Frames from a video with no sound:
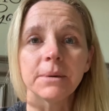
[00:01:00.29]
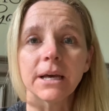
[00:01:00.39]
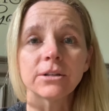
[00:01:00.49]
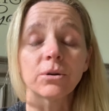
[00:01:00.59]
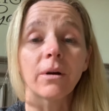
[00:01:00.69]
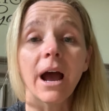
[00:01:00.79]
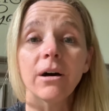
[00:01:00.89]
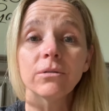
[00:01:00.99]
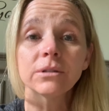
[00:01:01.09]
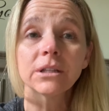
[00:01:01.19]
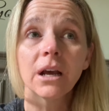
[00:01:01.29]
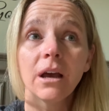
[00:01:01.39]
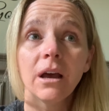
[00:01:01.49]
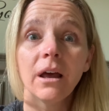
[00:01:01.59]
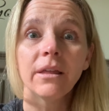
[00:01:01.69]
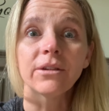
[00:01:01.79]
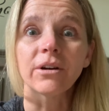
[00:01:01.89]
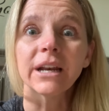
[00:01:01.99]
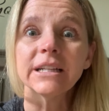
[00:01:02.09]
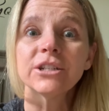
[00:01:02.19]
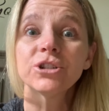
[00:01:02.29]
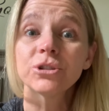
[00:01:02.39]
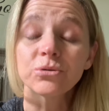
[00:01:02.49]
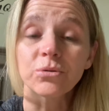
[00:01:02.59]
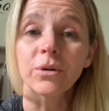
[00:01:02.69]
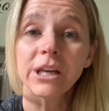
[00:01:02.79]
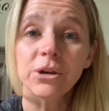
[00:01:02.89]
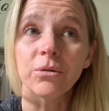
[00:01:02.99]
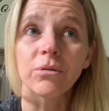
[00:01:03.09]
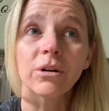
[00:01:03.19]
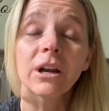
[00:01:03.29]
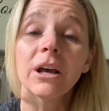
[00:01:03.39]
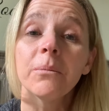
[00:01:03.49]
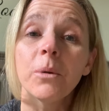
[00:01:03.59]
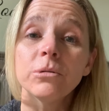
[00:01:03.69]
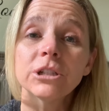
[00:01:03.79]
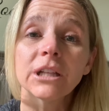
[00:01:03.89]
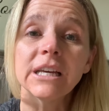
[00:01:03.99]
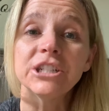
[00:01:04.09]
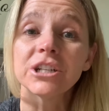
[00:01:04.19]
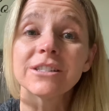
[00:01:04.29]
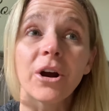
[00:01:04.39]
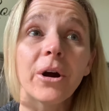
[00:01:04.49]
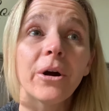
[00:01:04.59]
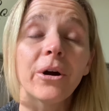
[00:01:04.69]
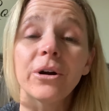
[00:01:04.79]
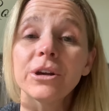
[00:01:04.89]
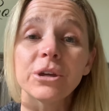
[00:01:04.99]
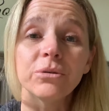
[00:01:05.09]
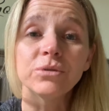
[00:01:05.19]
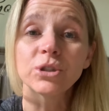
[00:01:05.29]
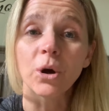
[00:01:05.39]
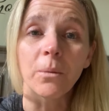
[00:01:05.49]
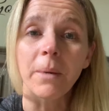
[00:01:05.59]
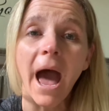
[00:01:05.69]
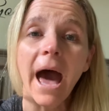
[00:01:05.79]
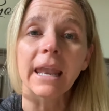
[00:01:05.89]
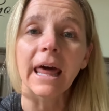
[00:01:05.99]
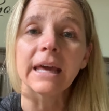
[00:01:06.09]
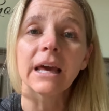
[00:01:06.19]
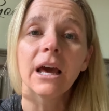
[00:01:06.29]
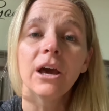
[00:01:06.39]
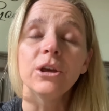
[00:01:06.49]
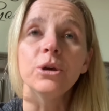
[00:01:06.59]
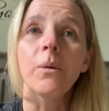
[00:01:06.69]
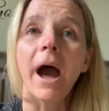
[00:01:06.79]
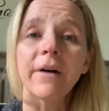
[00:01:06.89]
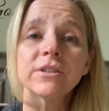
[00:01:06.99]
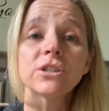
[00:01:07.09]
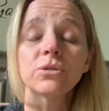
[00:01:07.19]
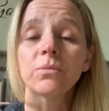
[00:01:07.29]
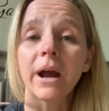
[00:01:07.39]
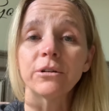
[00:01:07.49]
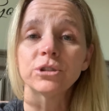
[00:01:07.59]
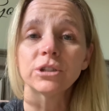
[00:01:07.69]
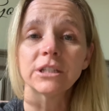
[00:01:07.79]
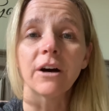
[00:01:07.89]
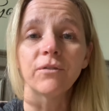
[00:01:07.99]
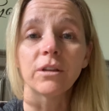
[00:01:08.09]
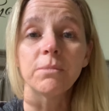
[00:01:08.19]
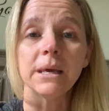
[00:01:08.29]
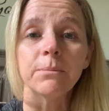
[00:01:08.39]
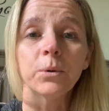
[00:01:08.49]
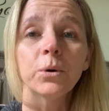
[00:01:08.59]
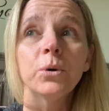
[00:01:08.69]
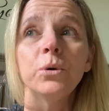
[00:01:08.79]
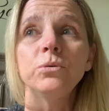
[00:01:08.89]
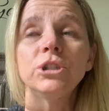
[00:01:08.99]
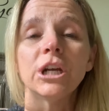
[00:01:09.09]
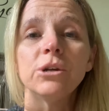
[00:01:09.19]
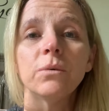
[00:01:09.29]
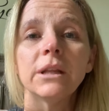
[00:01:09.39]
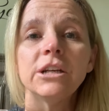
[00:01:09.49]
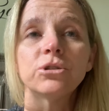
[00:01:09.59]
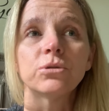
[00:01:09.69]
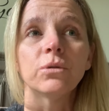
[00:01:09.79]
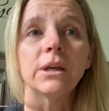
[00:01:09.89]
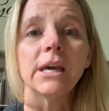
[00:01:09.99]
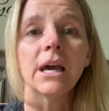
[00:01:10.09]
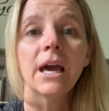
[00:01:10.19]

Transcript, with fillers: because or else they're going to destroy you. They're going to emotionally just hurt you so bad. Like you have to surround yourself with people who genuinely, truly